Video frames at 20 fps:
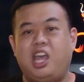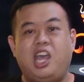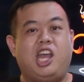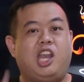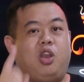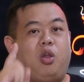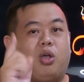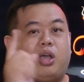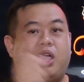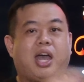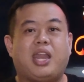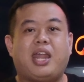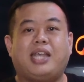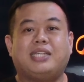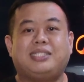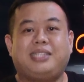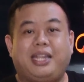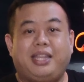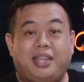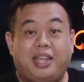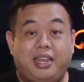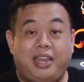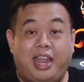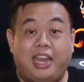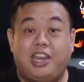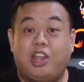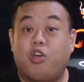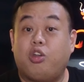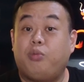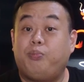Lorcana has stated that
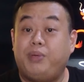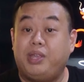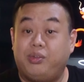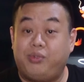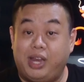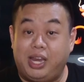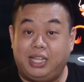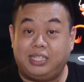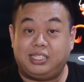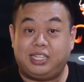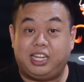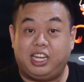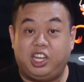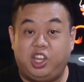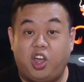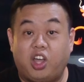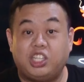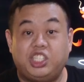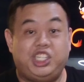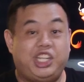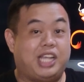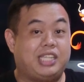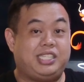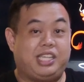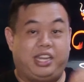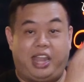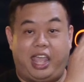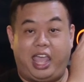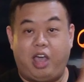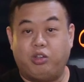they will be releasing not just
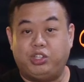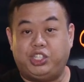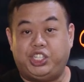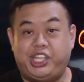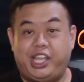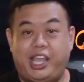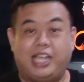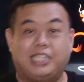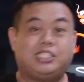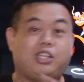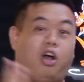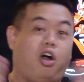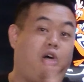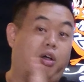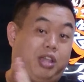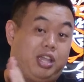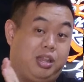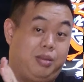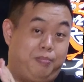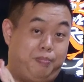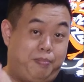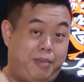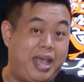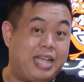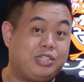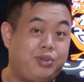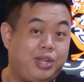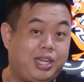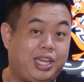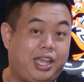in LGS or in
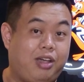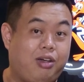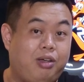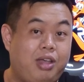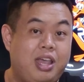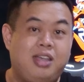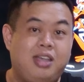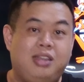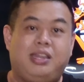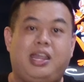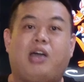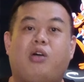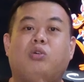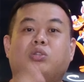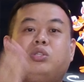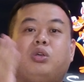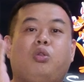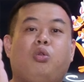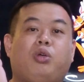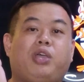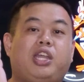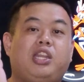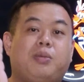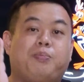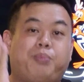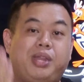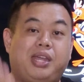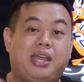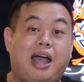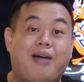mass retail, they are also looking to
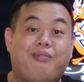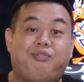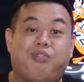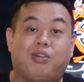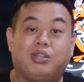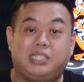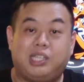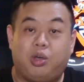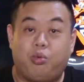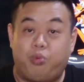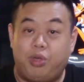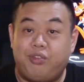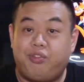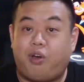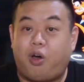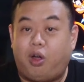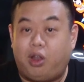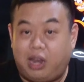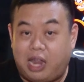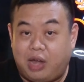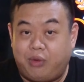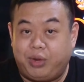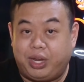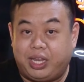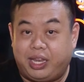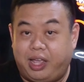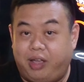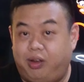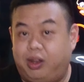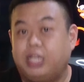put it up for sale with online
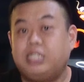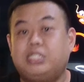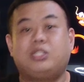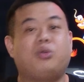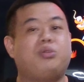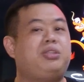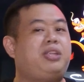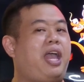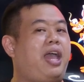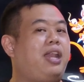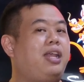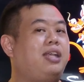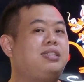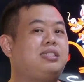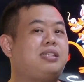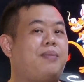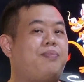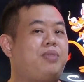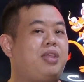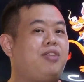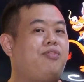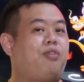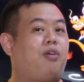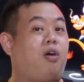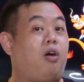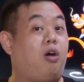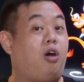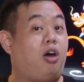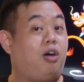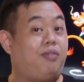retailers, so that is something for
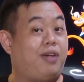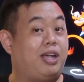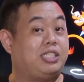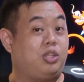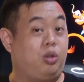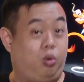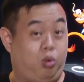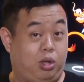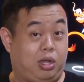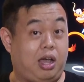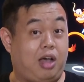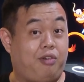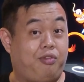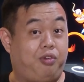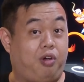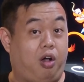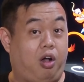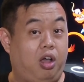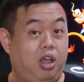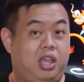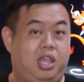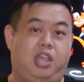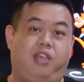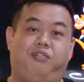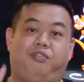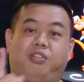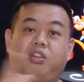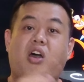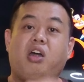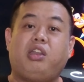all of us to look out for.
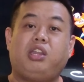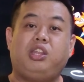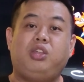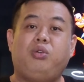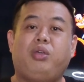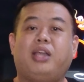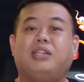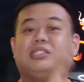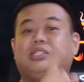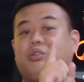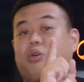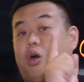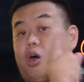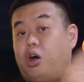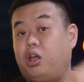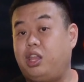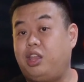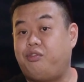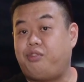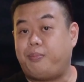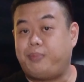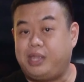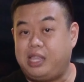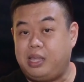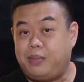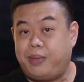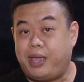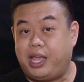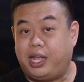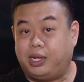If not, you can still order it from
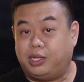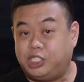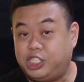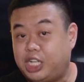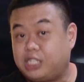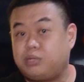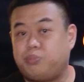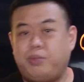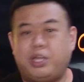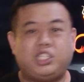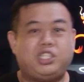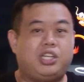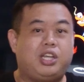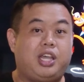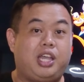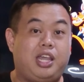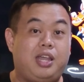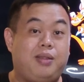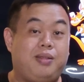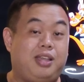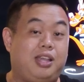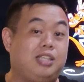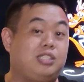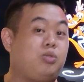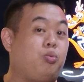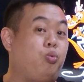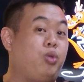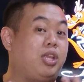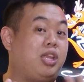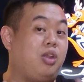eBay. Just make sure it is
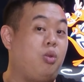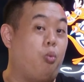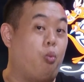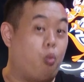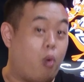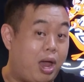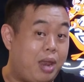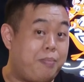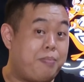within 1